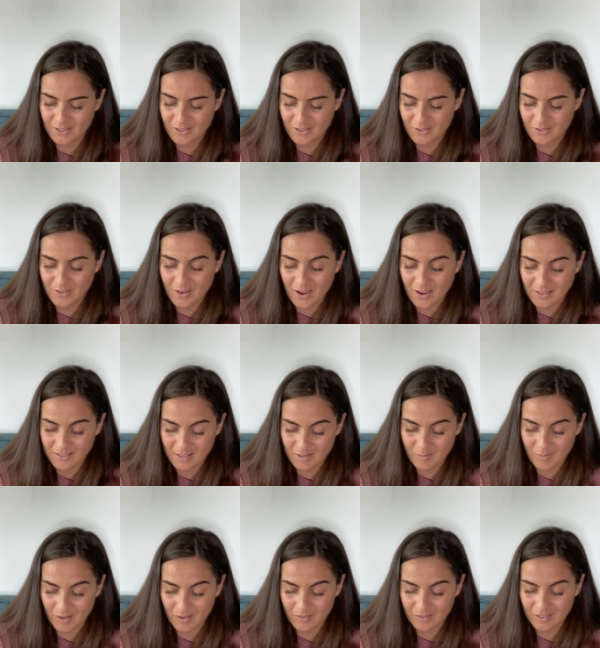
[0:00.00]
Joe talks
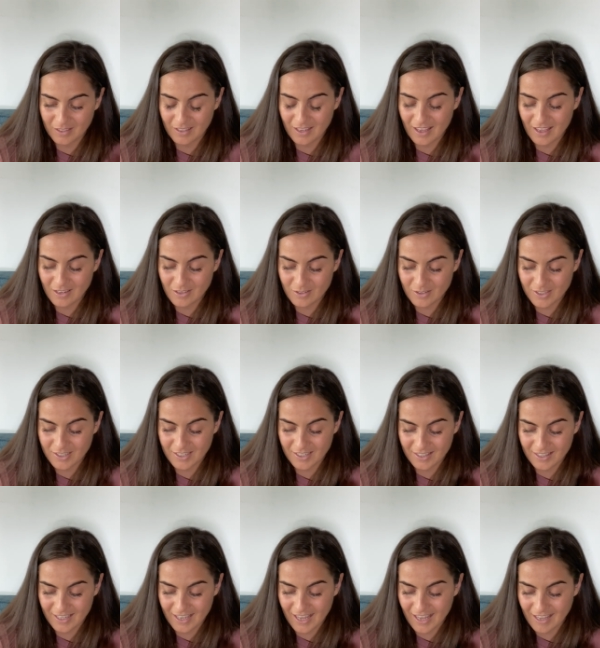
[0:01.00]
about the energy,
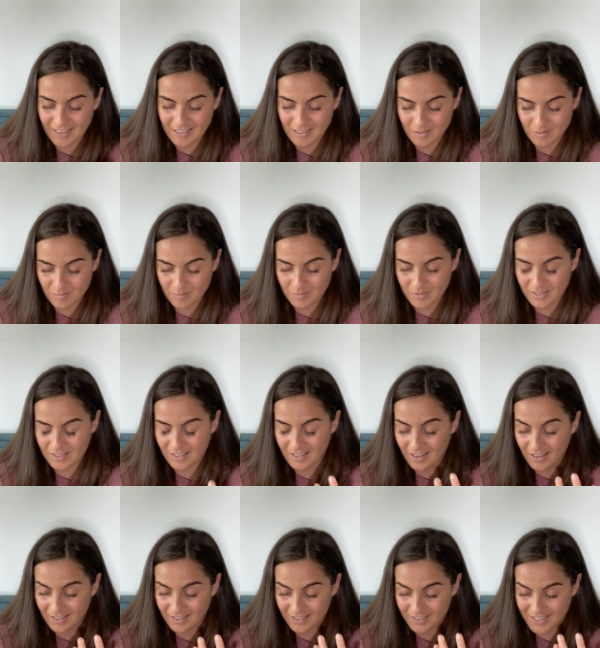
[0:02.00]
the atoms, and
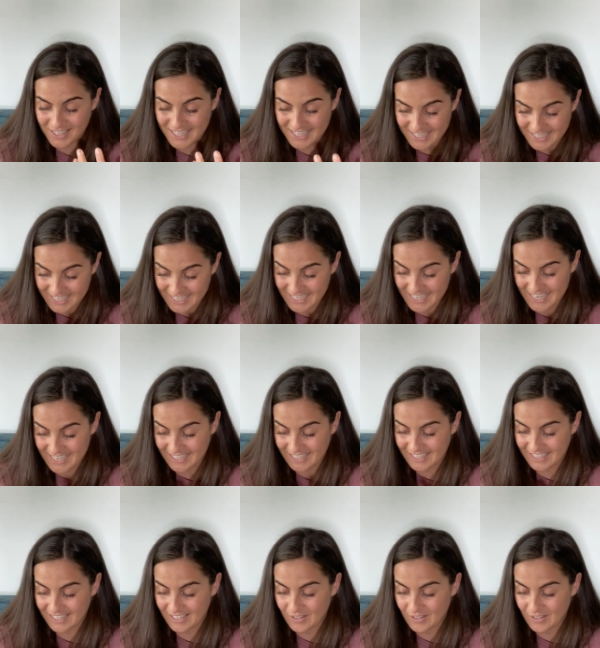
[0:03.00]
I could see it.